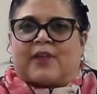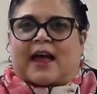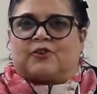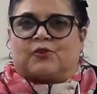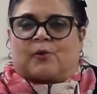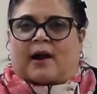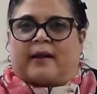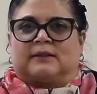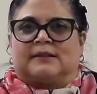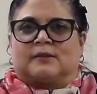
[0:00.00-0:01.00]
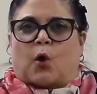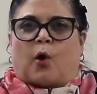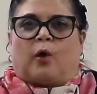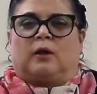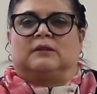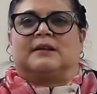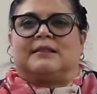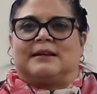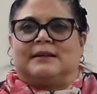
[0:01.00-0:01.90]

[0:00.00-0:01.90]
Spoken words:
that trial is called the